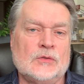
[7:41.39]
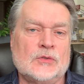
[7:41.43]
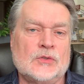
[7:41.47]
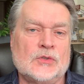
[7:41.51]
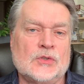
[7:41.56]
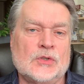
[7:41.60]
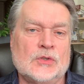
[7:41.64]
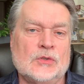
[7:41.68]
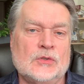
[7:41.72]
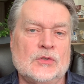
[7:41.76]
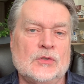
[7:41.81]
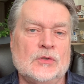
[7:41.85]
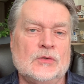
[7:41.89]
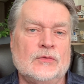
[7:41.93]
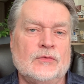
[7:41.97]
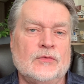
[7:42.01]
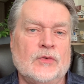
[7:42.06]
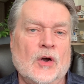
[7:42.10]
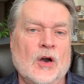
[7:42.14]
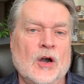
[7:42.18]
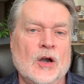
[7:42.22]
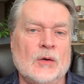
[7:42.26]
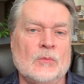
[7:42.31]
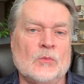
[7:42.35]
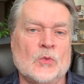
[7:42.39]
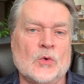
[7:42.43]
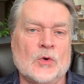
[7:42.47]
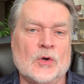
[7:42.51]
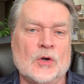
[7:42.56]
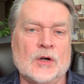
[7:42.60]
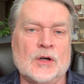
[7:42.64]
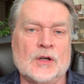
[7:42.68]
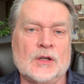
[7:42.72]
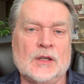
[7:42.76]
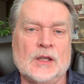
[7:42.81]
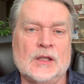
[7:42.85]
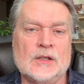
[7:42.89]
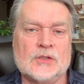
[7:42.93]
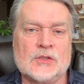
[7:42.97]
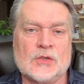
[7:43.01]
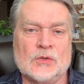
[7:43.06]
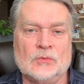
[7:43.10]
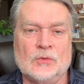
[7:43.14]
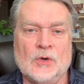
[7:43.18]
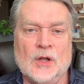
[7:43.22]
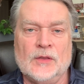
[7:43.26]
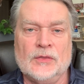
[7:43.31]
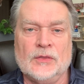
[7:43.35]
to do farm work and
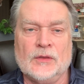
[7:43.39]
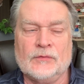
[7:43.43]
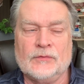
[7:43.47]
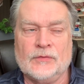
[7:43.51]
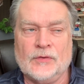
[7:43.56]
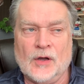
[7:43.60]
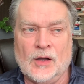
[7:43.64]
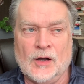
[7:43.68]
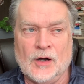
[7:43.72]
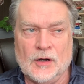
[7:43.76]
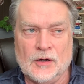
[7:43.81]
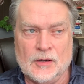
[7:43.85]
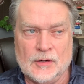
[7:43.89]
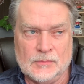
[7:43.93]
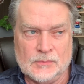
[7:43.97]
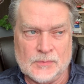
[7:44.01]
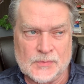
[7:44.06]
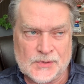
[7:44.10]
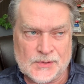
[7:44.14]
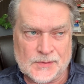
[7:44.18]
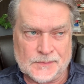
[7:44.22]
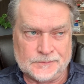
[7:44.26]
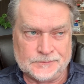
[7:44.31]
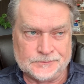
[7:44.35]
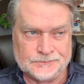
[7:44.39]
to run the farms.